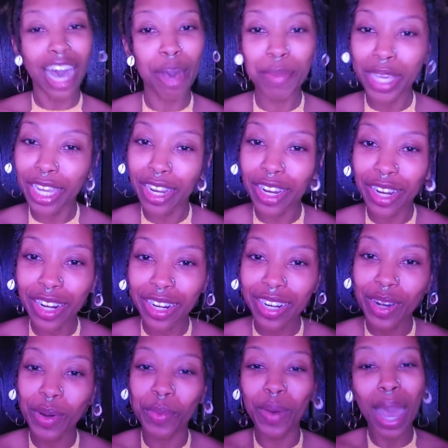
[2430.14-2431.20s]
I'm
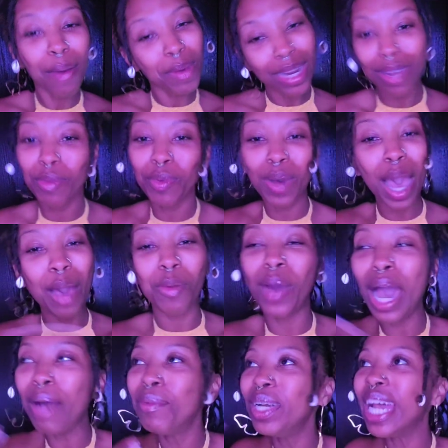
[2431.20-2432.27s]
here. Why
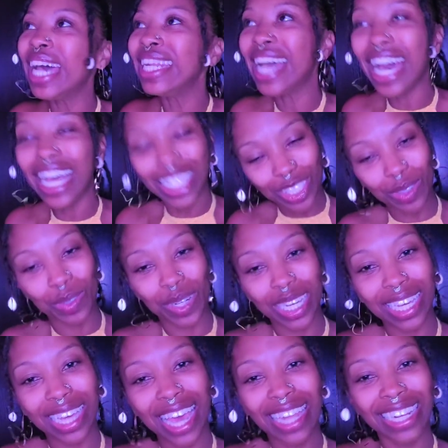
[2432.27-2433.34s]
would I not do
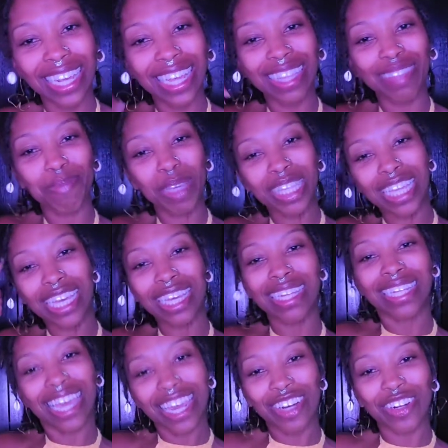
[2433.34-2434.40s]
it? And then be
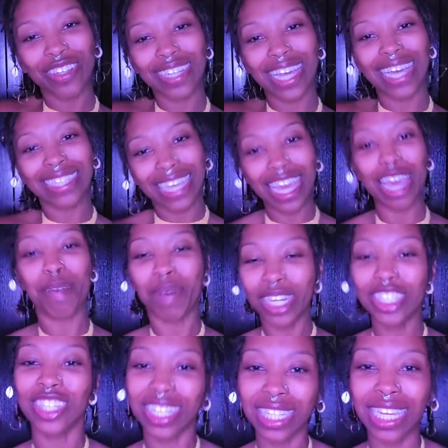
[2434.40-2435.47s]
thinking later, like, damn,
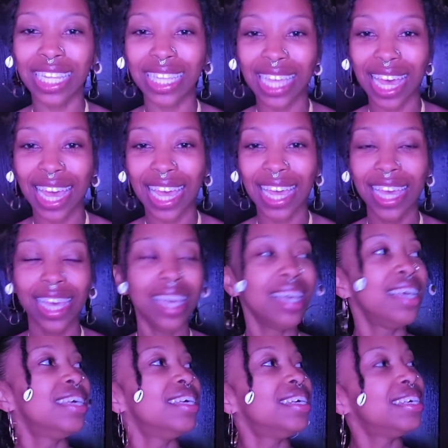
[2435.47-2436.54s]
I should have did that.
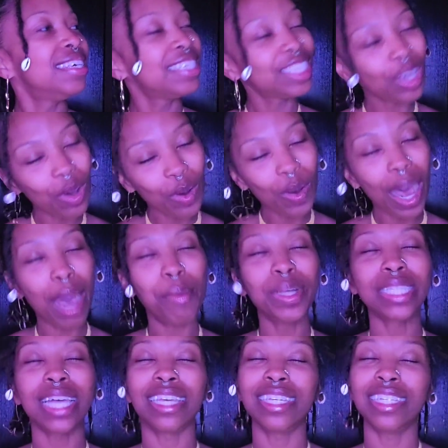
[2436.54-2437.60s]
So I
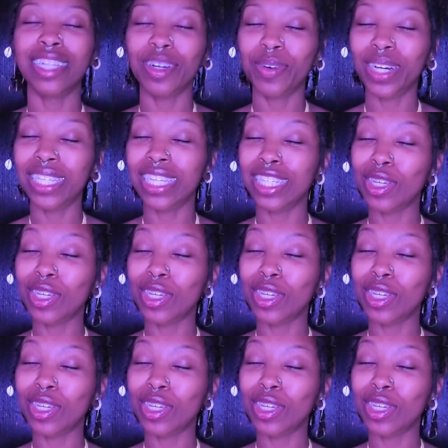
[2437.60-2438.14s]
was like, you know what?